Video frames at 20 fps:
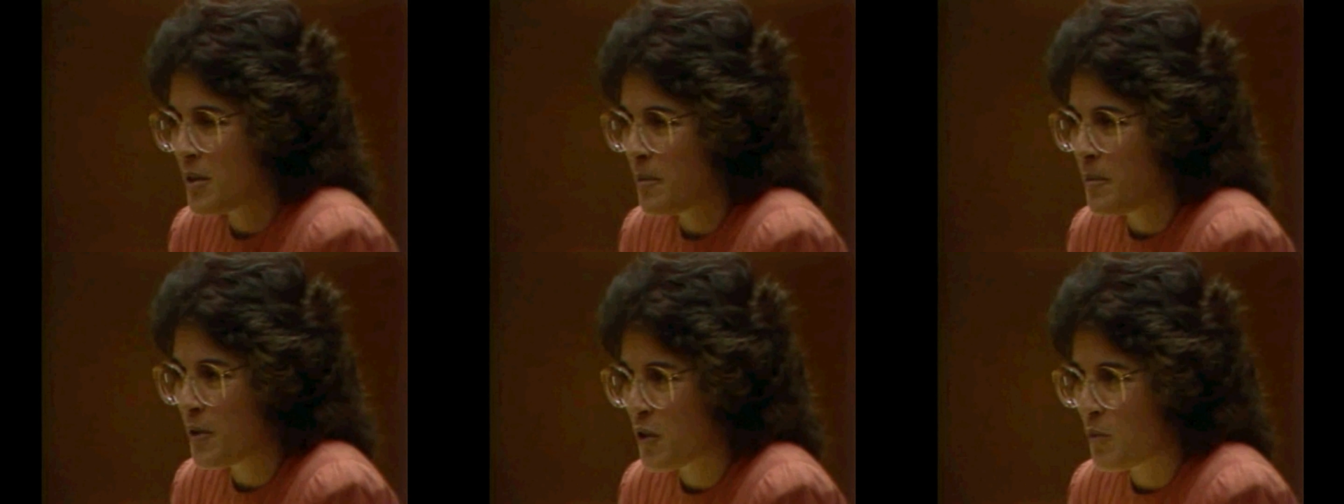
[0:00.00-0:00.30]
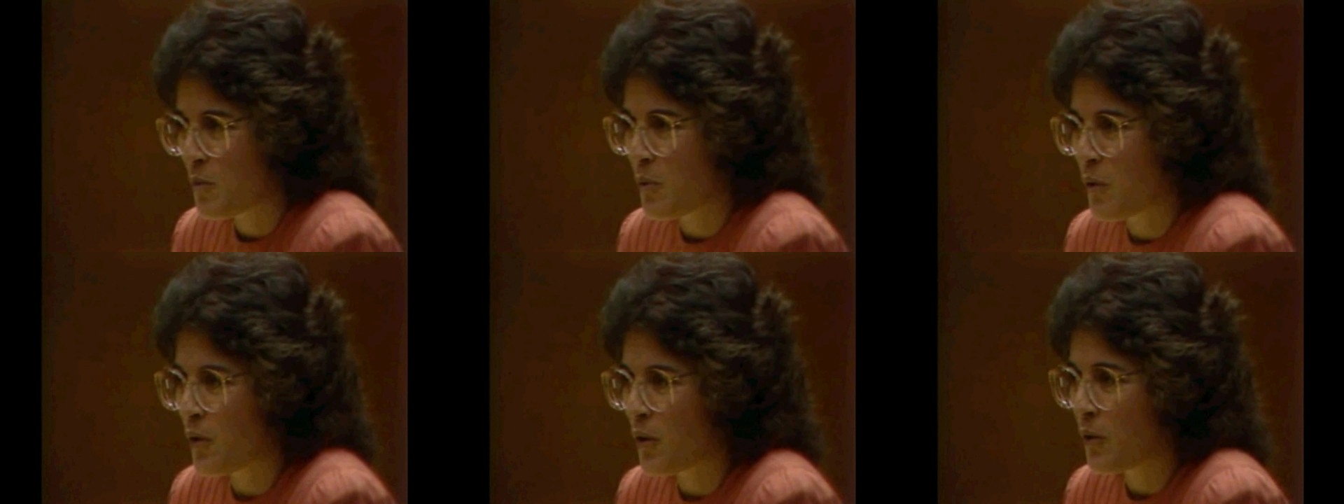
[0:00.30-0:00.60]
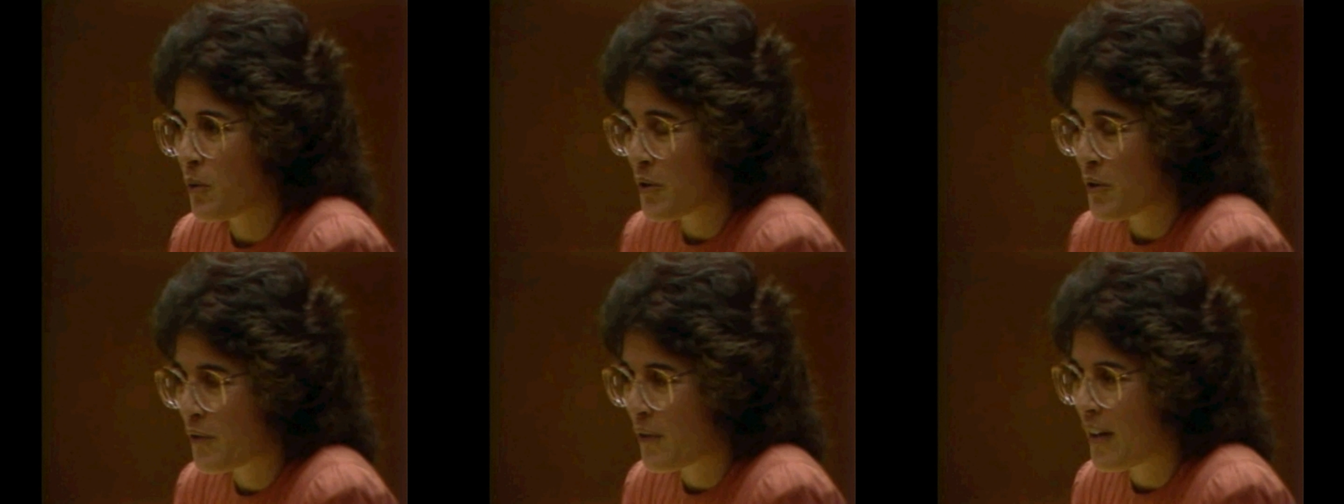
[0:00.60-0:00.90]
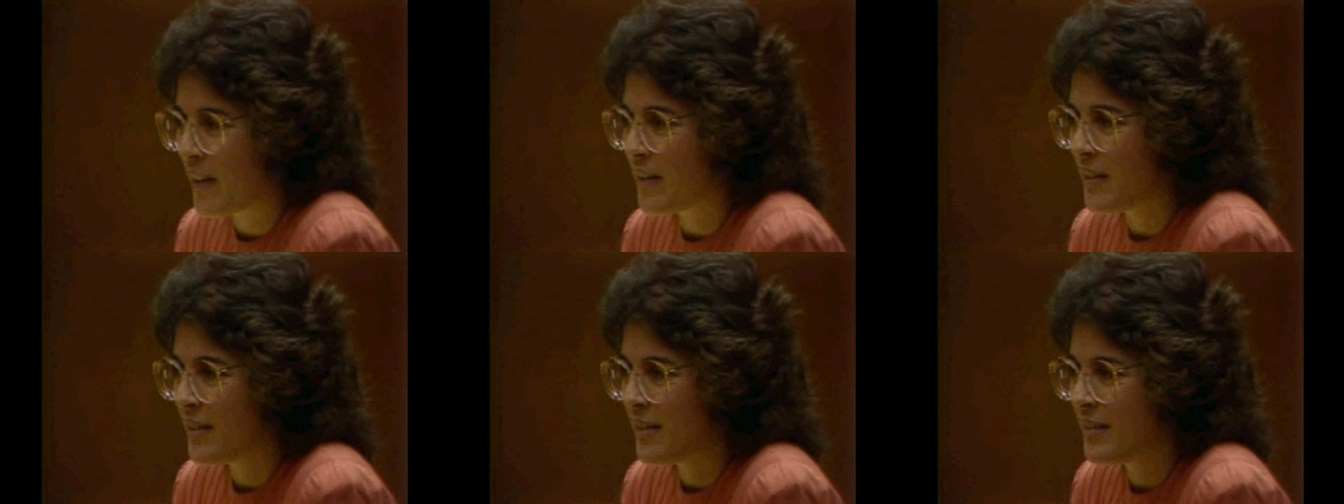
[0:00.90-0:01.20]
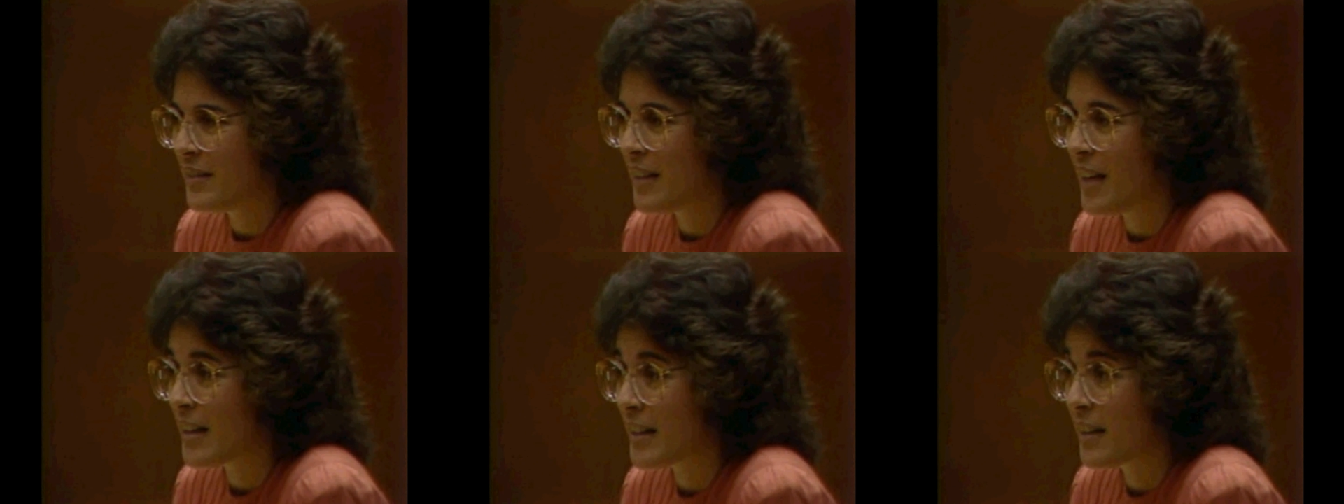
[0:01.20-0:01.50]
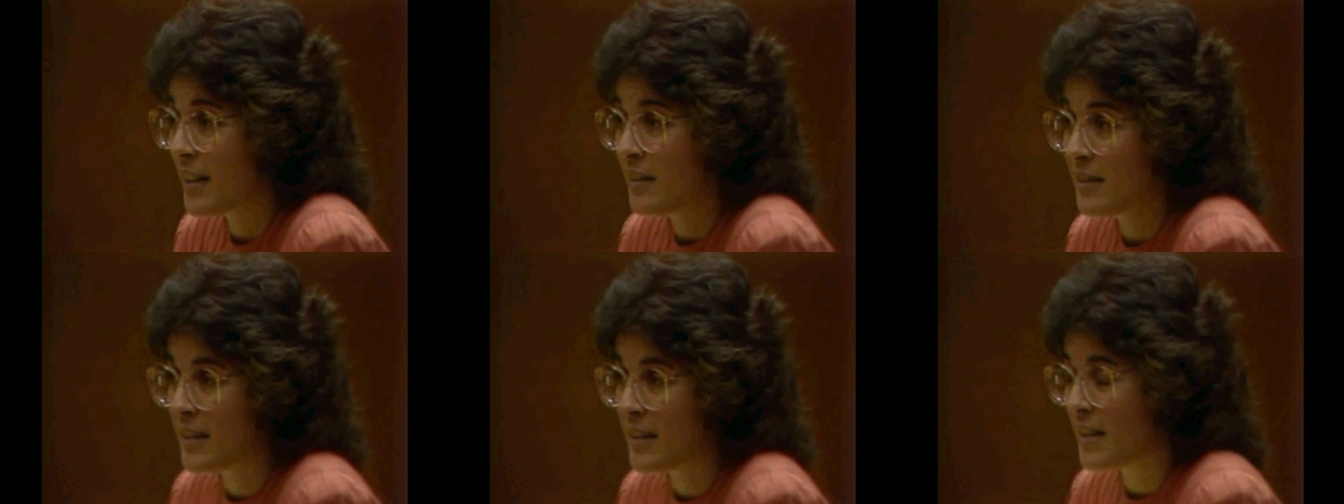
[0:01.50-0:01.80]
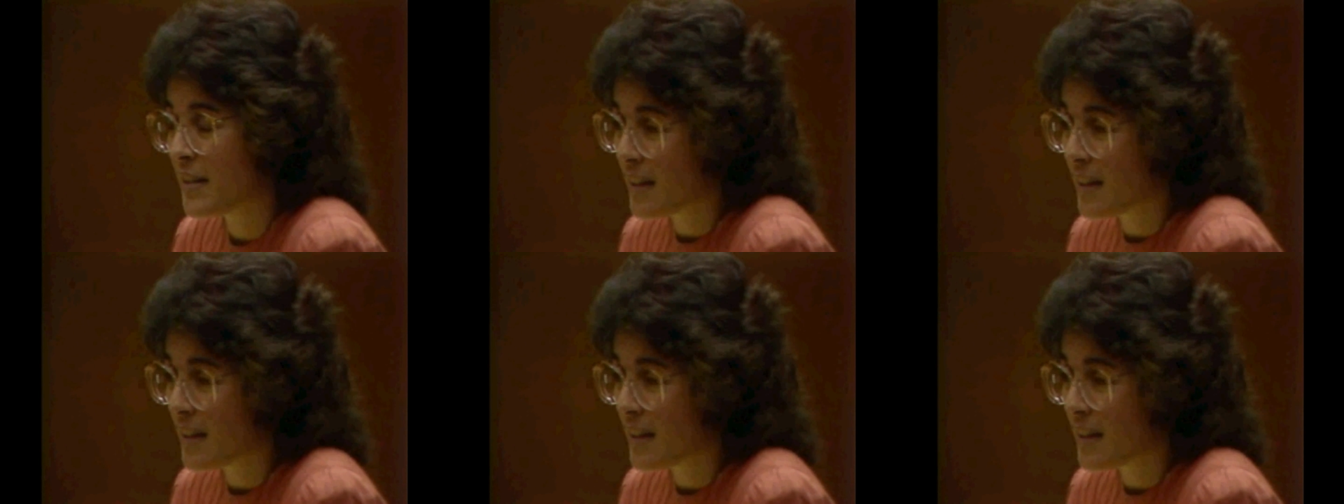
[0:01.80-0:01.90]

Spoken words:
Bono was found not guilty, and that